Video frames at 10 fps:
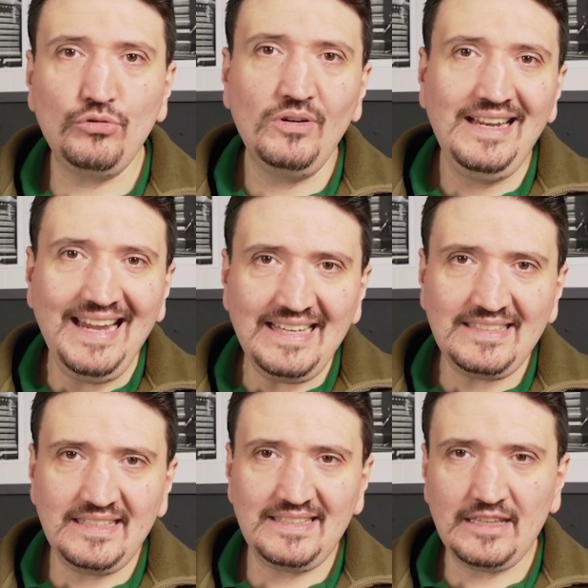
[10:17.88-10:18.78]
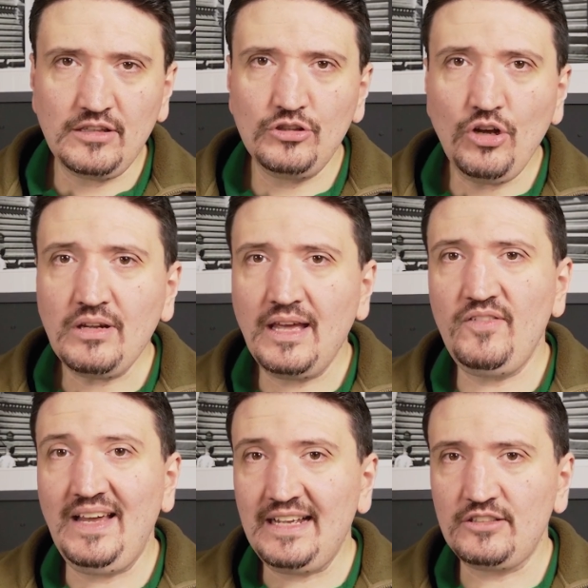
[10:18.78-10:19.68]
to lenses that don't
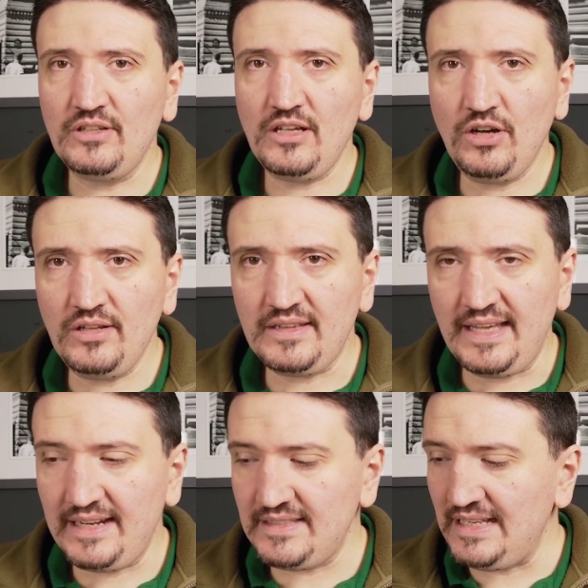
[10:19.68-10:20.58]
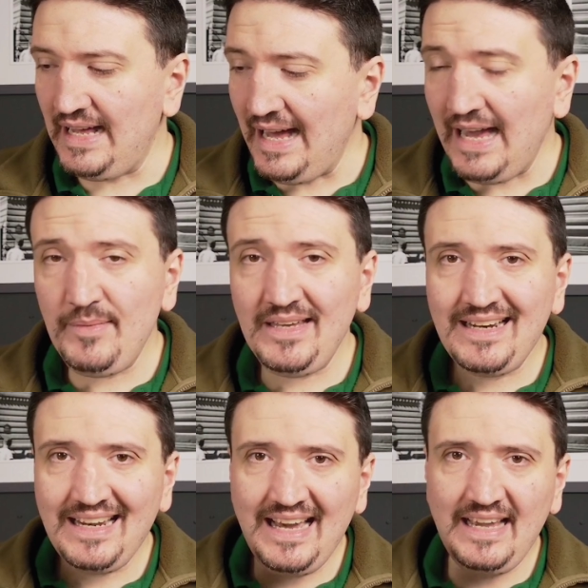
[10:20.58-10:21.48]
have electronic contacts, I'm
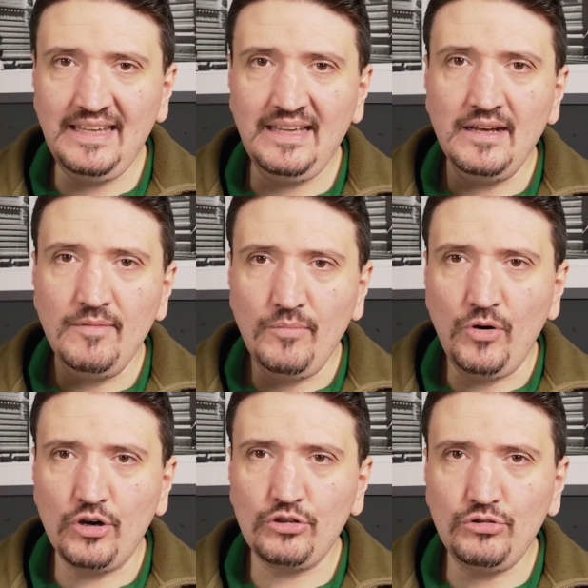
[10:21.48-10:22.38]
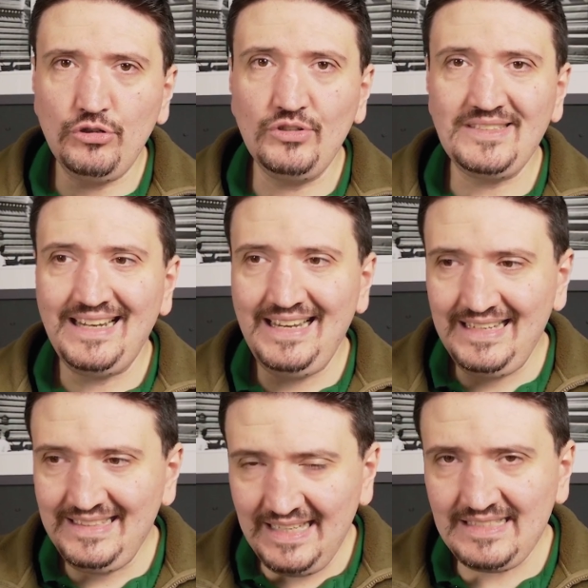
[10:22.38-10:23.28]
inclining more to use
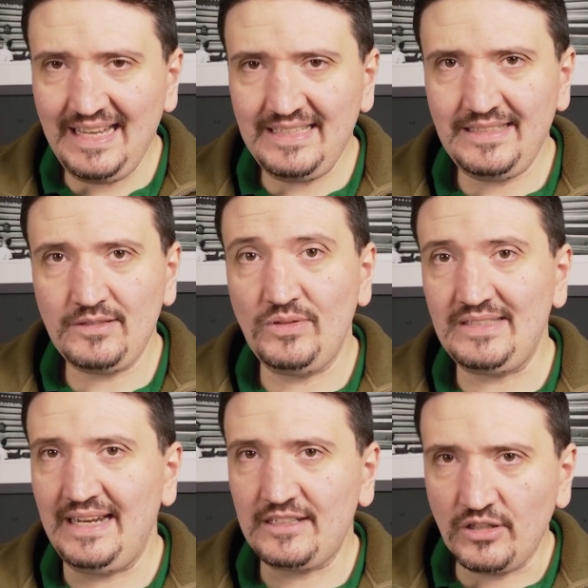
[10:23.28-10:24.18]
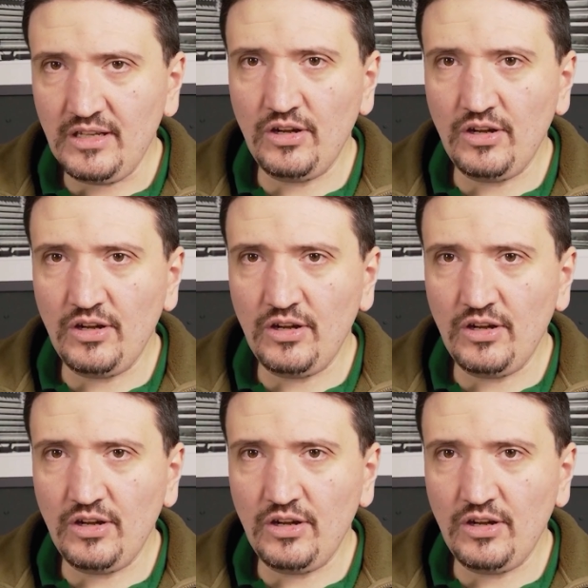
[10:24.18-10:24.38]
these lenses with electronic